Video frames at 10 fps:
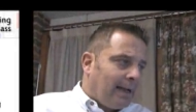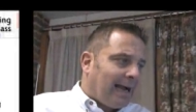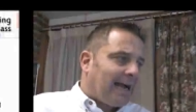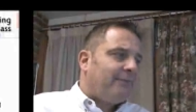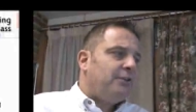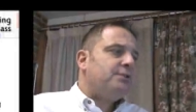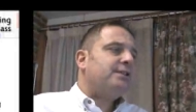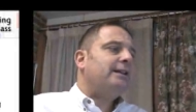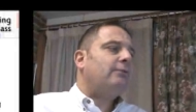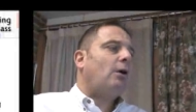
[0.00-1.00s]
Have you
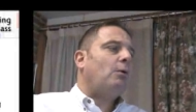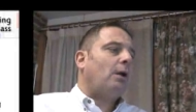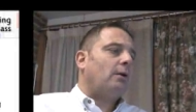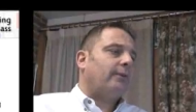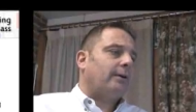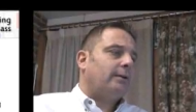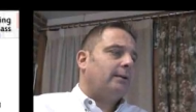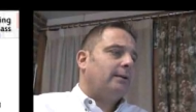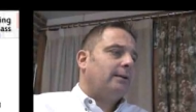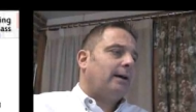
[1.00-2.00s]
seen a rollover?
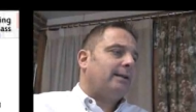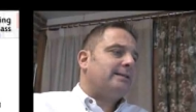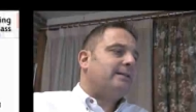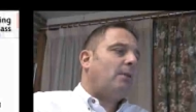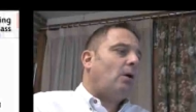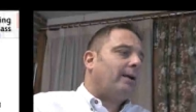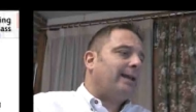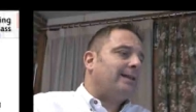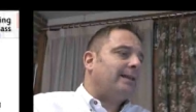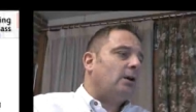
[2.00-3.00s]
And is the
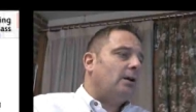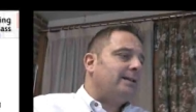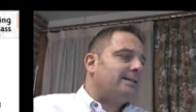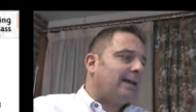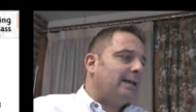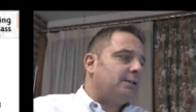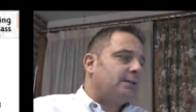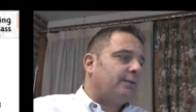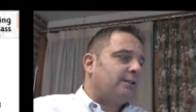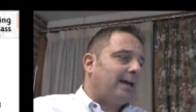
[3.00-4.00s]
market in the early stages
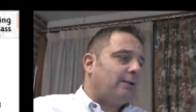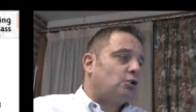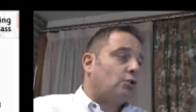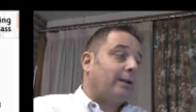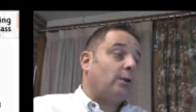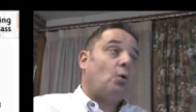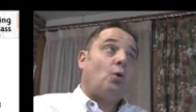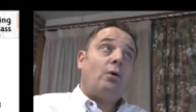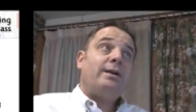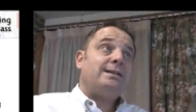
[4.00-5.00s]
of a downtrend,
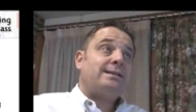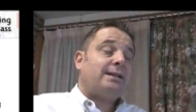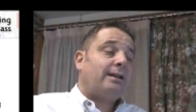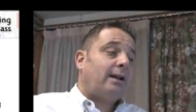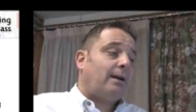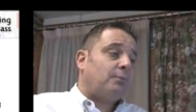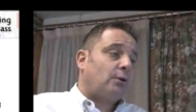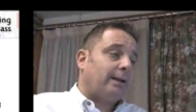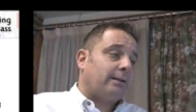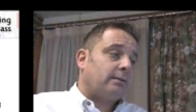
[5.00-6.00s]
or is it still in an
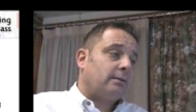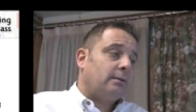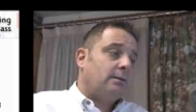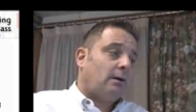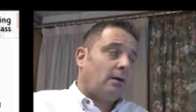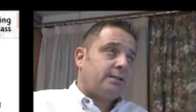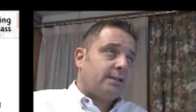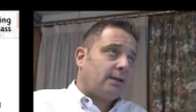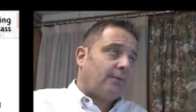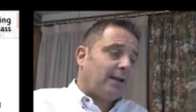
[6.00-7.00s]
uptrend? Ask
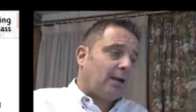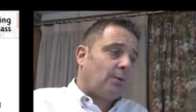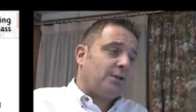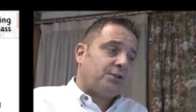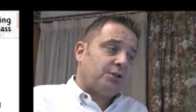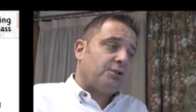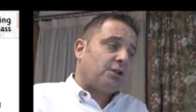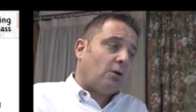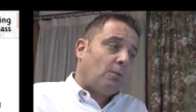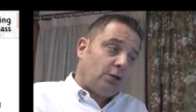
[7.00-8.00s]
yourself that question. You
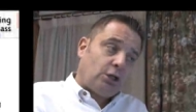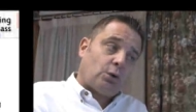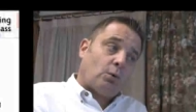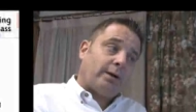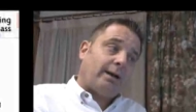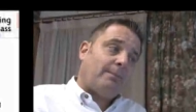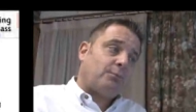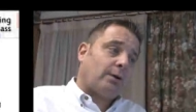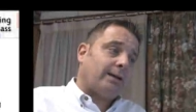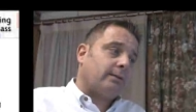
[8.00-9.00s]
don't want to short in an
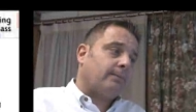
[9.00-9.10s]
uptrend.